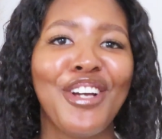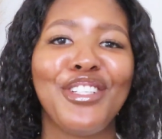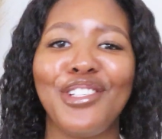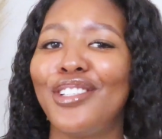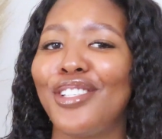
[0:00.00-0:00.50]

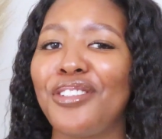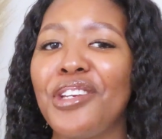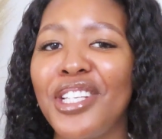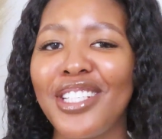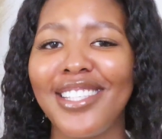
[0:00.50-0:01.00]
due to
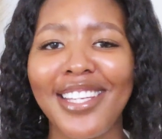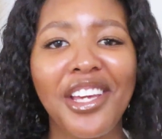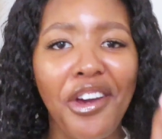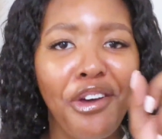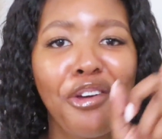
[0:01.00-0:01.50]

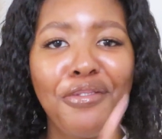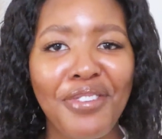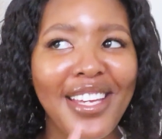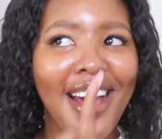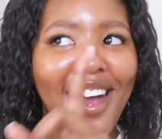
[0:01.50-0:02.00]

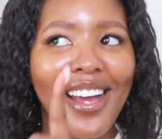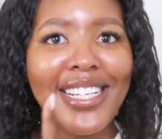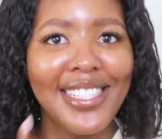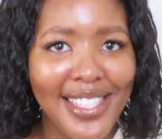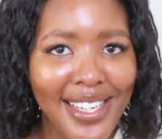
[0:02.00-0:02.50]
COVID,
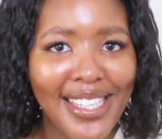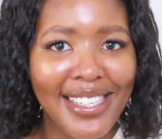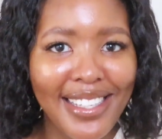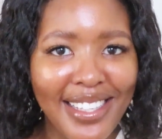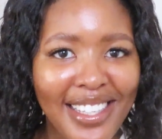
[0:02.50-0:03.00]

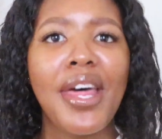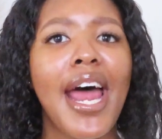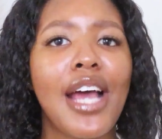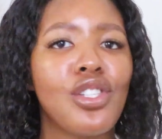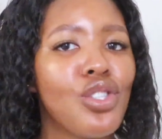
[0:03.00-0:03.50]

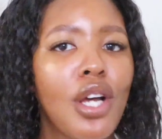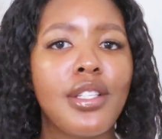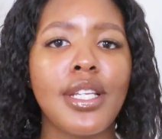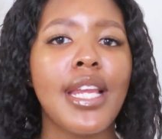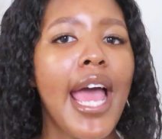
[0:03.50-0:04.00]
that I
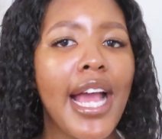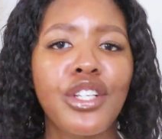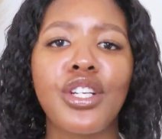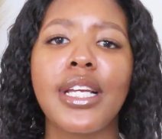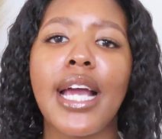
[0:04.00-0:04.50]
started
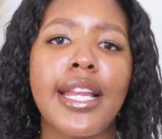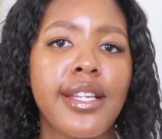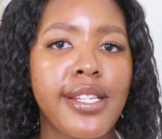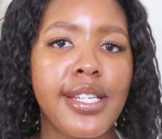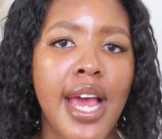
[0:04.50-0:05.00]
actually
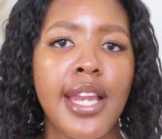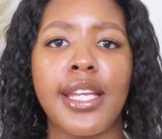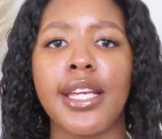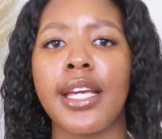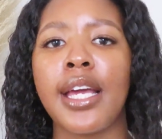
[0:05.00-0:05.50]

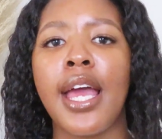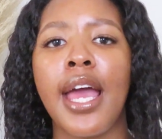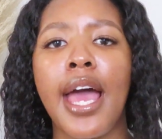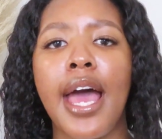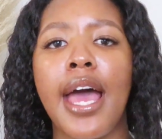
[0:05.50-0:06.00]
understanding
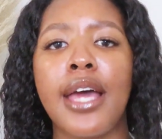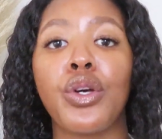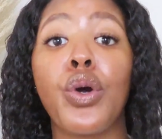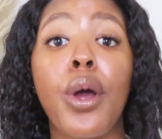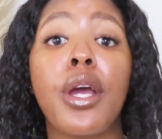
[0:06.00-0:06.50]

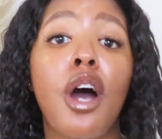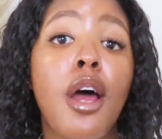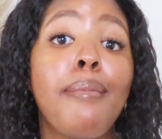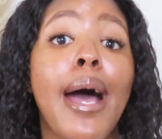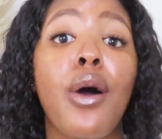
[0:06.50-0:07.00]
and going
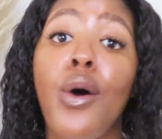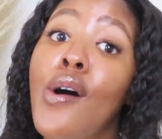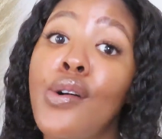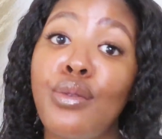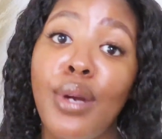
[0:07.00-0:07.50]
on my
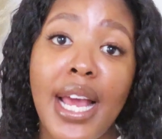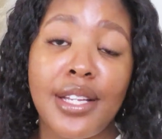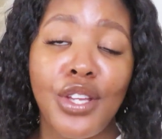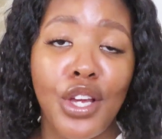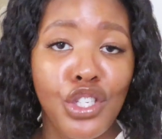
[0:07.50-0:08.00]
own
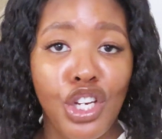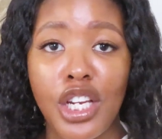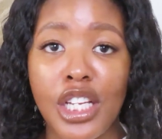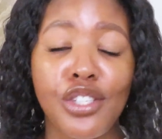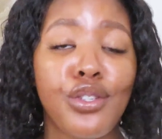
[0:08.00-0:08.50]
relaxed hair
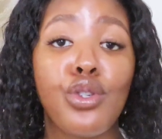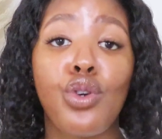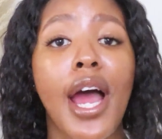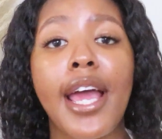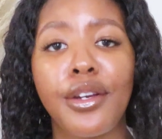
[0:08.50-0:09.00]
journey to
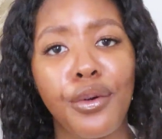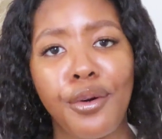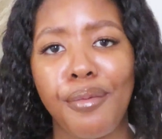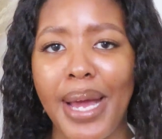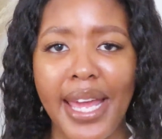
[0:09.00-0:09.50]
try and
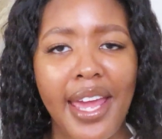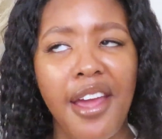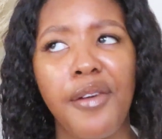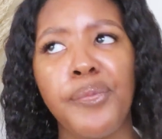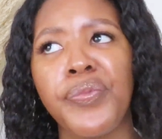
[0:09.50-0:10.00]
grow my
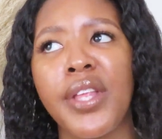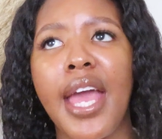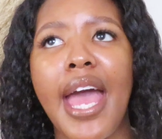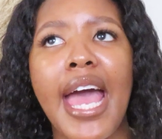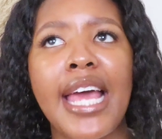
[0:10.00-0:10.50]
hair.
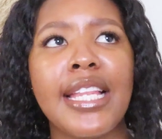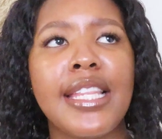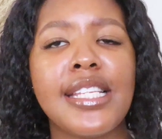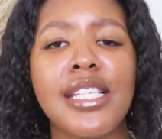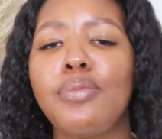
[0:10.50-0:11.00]
And
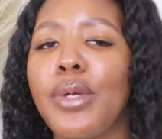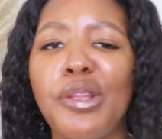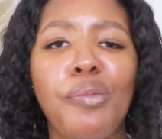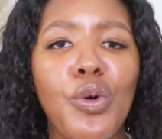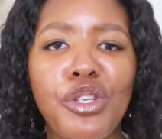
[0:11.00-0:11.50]
this has been
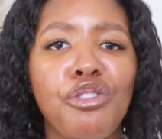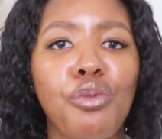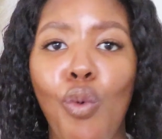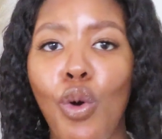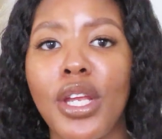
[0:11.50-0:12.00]
the most
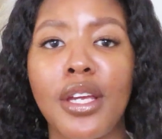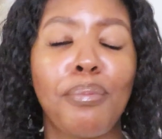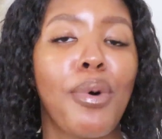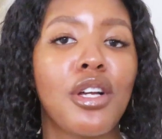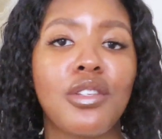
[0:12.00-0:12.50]

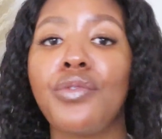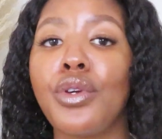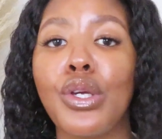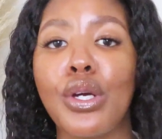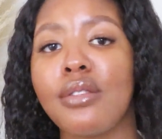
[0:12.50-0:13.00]
rewarding past
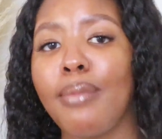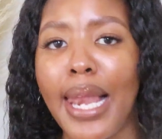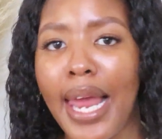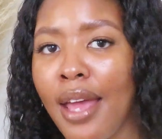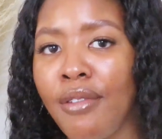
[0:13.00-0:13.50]
few years of my
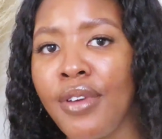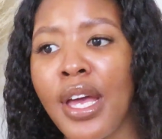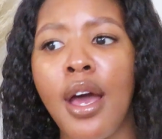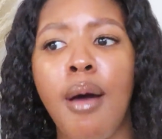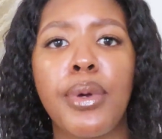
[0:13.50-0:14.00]
life
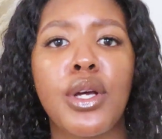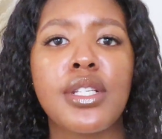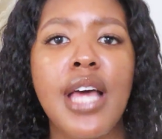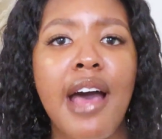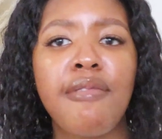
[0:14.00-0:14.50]

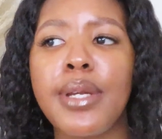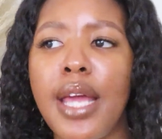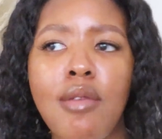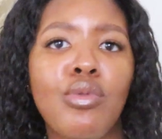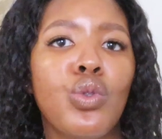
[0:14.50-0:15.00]
because I've been
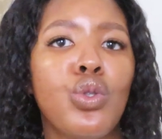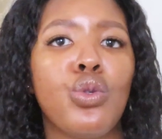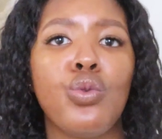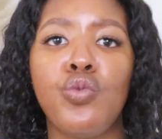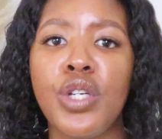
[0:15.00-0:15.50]
able
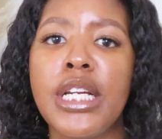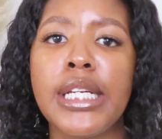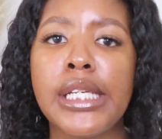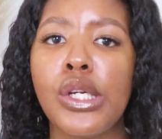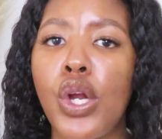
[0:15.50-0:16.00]
to
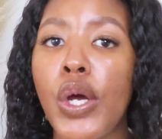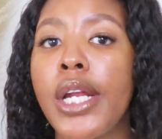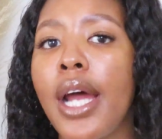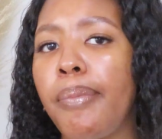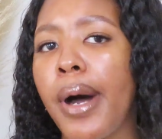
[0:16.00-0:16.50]
really
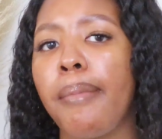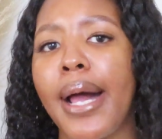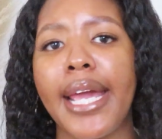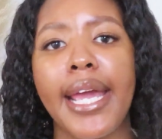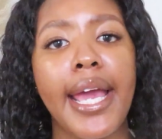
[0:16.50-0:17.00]
learn about
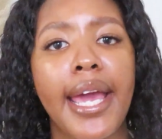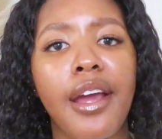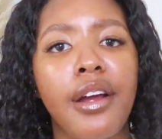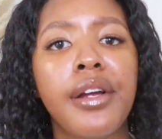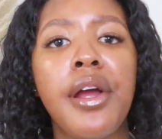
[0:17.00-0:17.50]
my
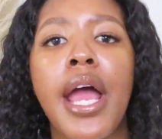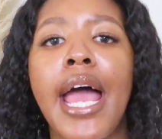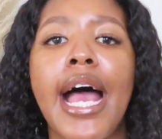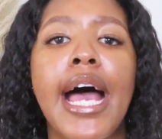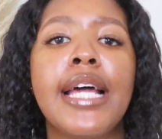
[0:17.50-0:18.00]
hair,
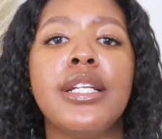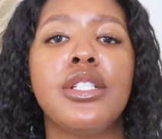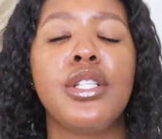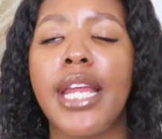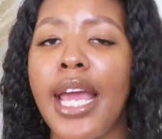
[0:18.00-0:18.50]
and
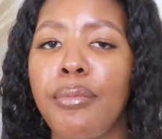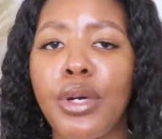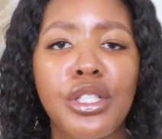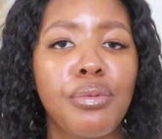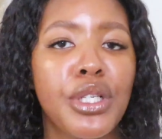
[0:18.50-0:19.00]
today I'm
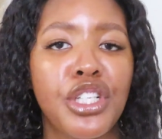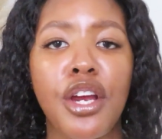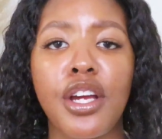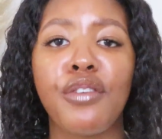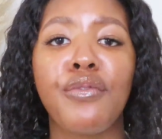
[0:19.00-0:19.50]
going to be
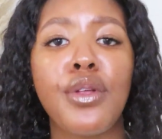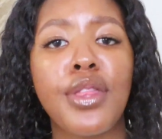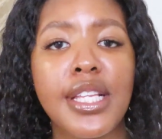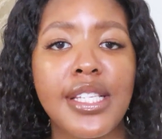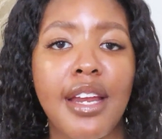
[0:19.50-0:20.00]
sharing a few
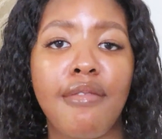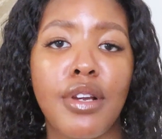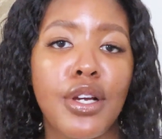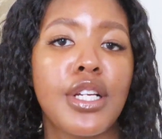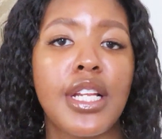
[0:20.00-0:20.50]
things that I've
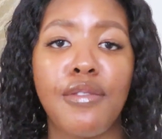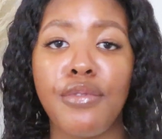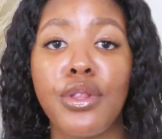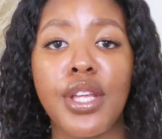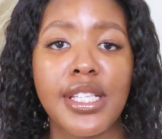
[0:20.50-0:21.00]
learned and a
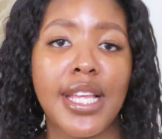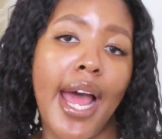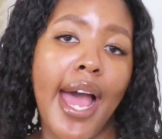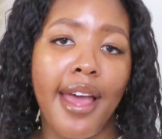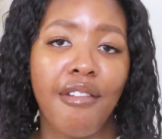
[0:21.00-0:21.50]
few things that
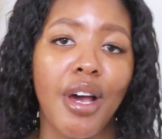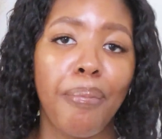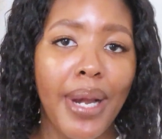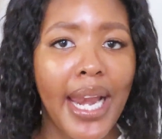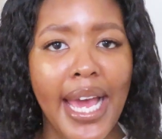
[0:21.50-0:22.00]
I have
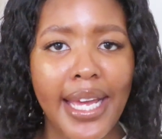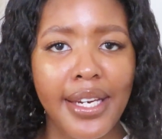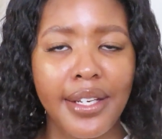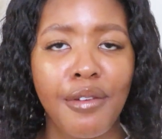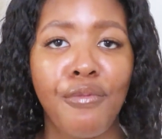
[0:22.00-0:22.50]

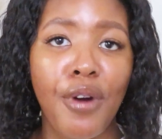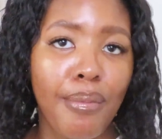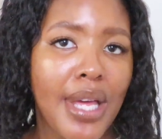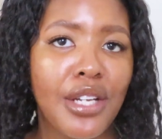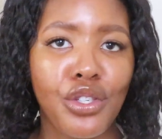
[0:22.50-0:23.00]
applied
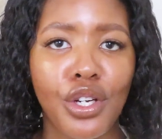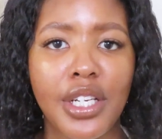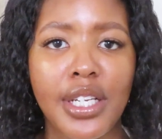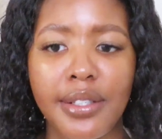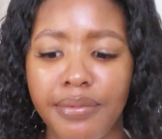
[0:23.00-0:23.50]
from that
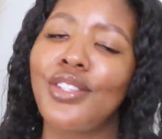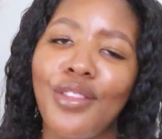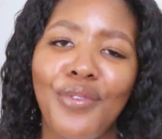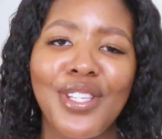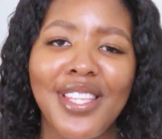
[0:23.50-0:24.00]
journey. So
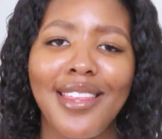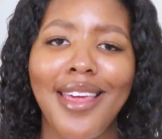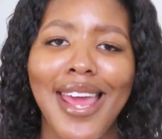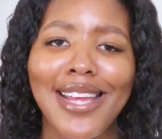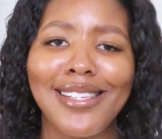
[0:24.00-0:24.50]
the first thing
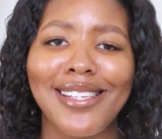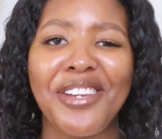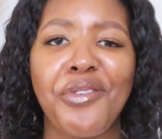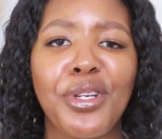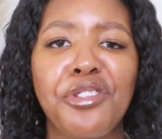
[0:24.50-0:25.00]
that I
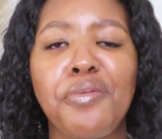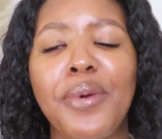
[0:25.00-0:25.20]
did was to